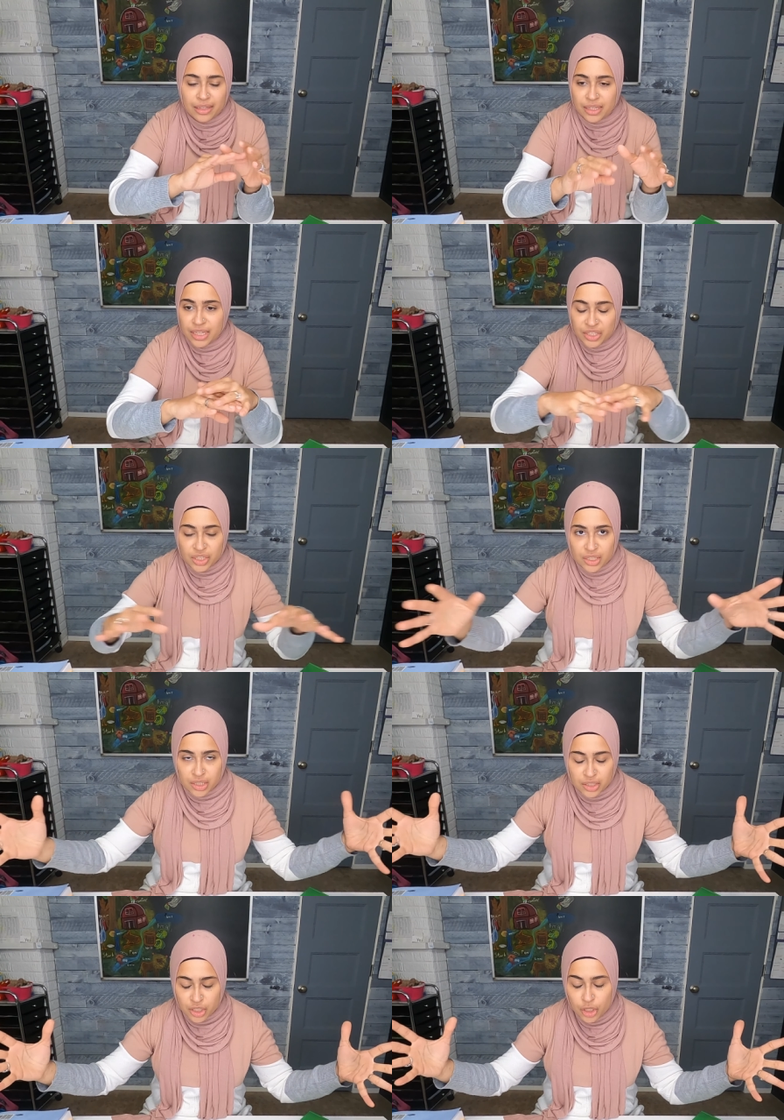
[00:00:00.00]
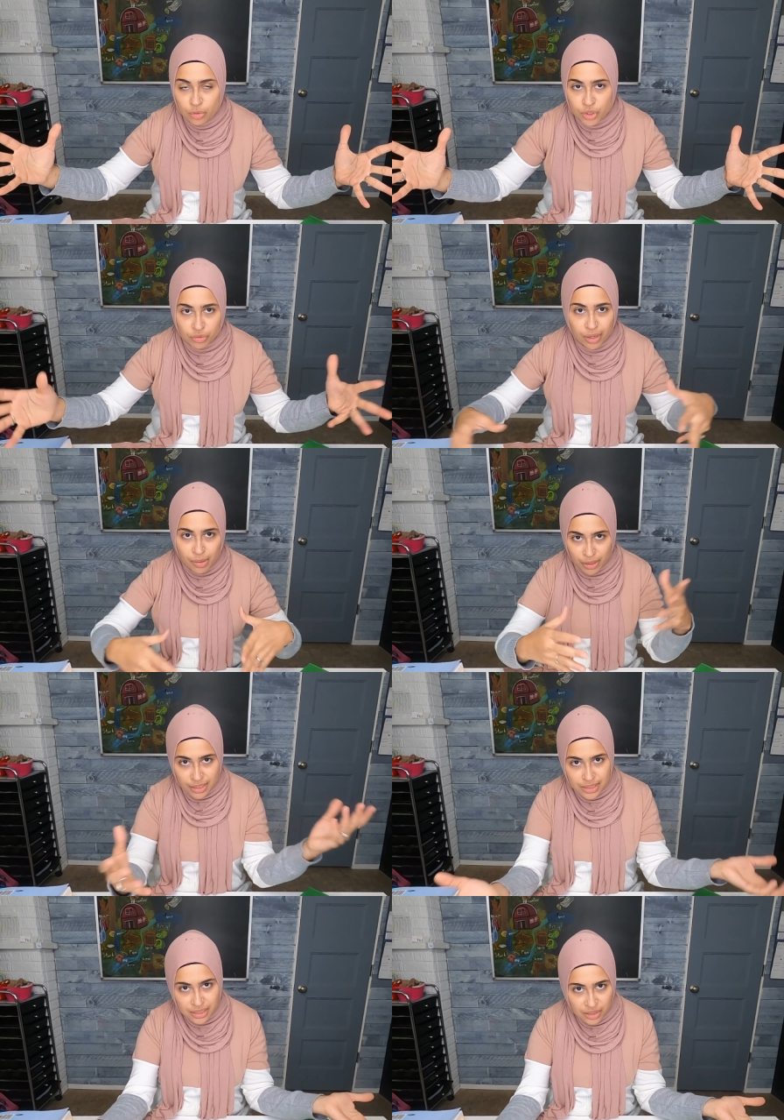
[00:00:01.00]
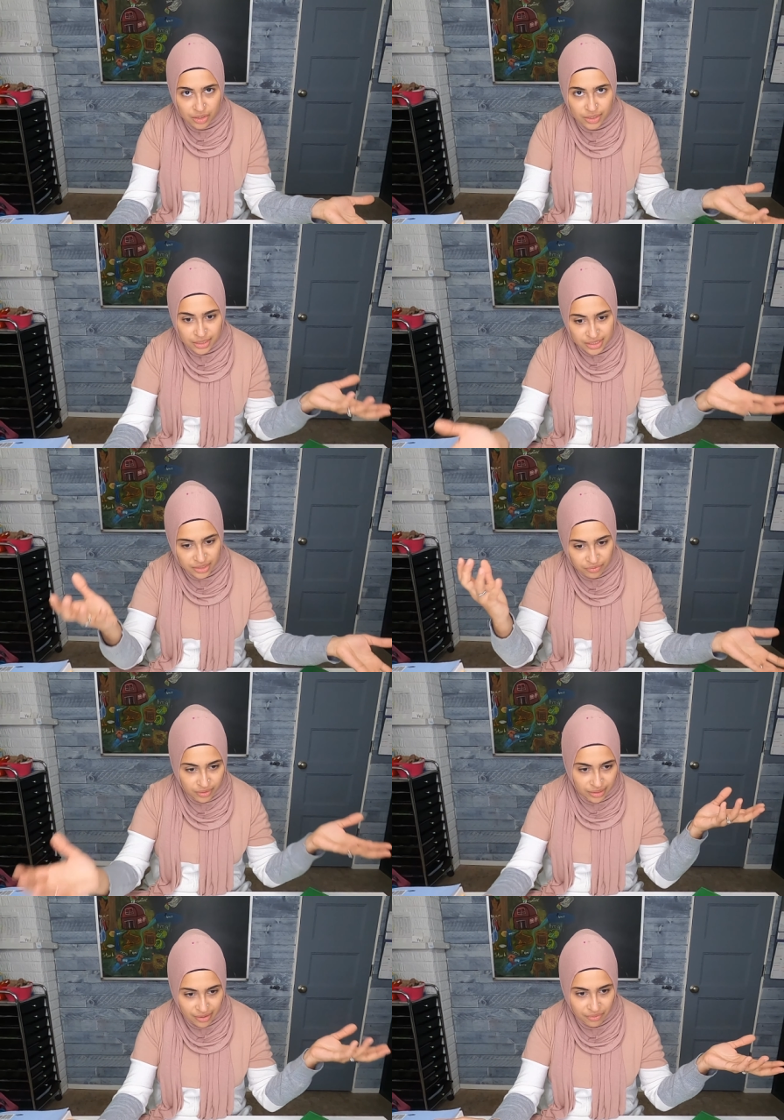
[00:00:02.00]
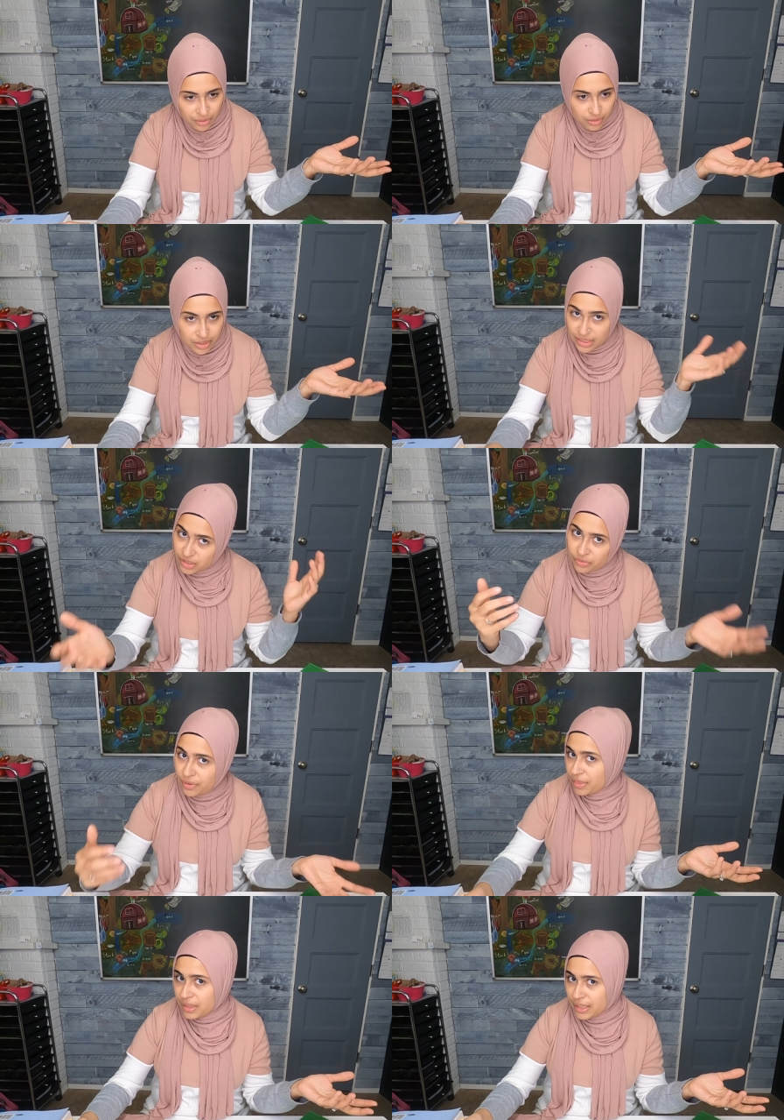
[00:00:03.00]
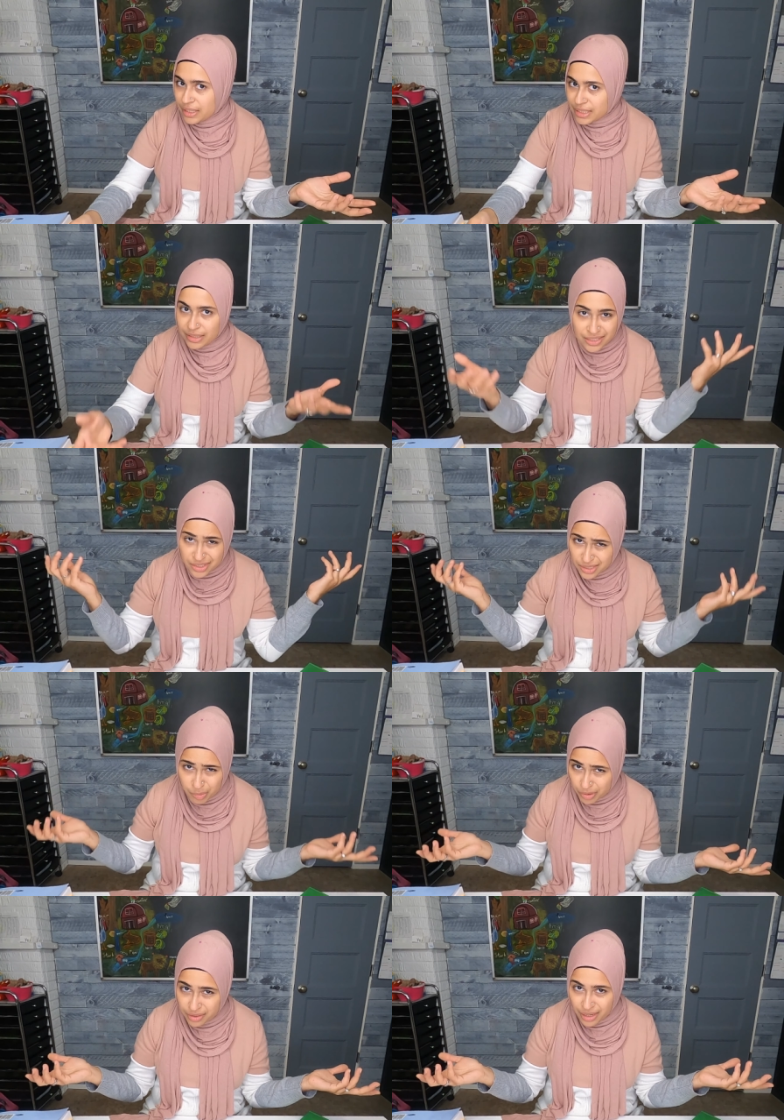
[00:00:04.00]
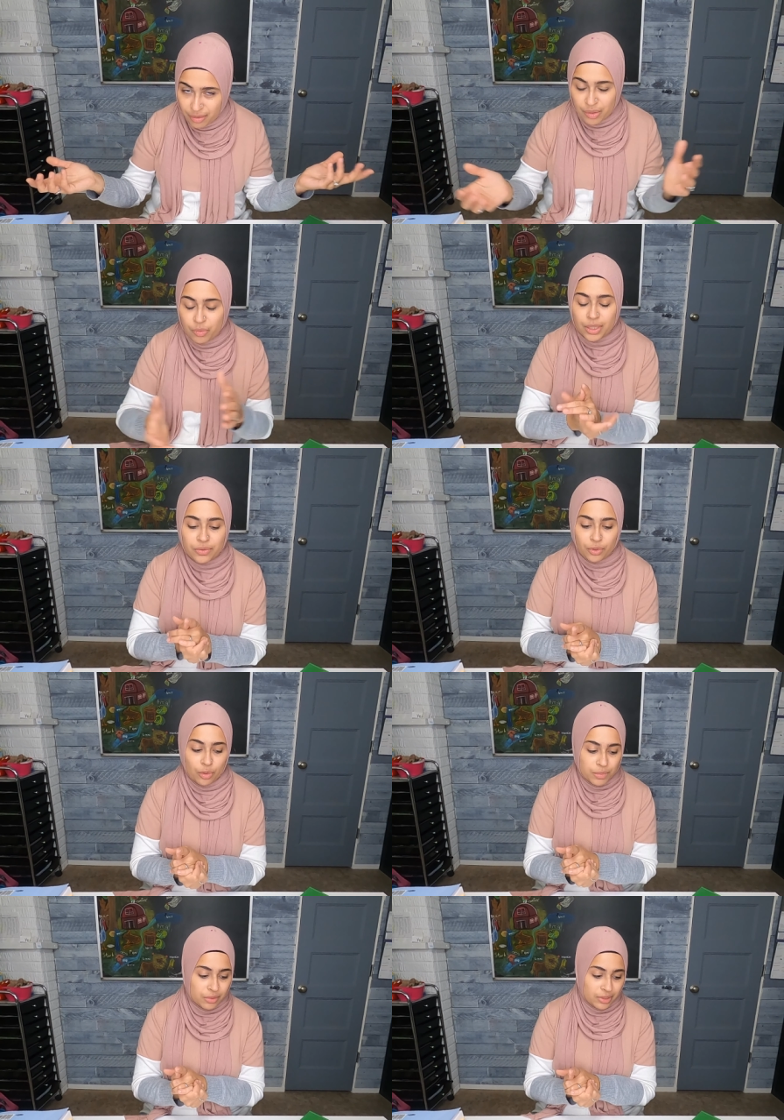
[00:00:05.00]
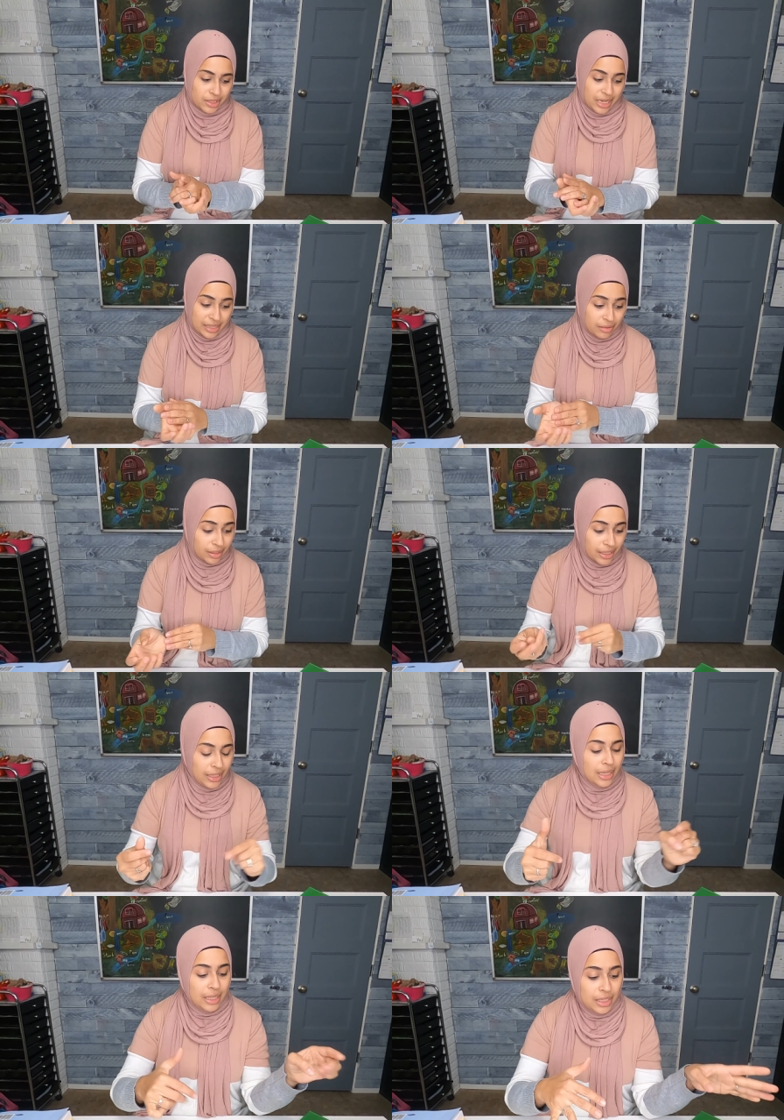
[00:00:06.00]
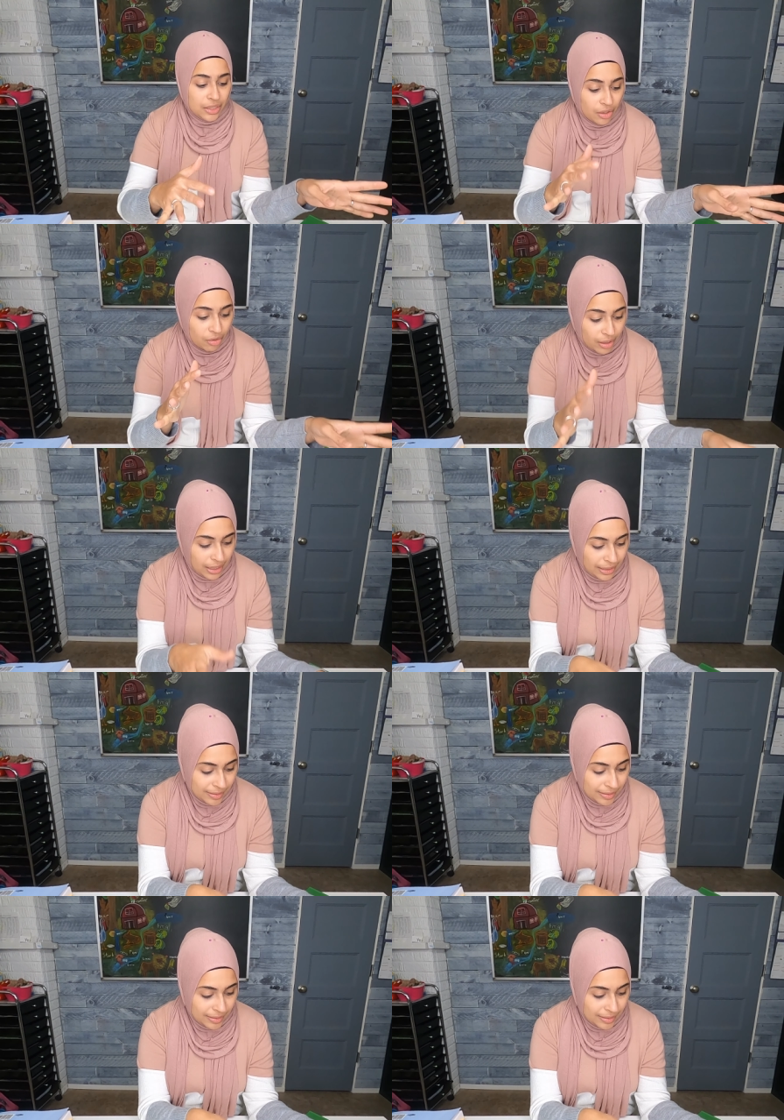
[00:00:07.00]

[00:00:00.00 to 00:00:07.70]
it's just a huge array, because the girls are at different levels and different things, and that's typically how it works for homeschoolers anyway. So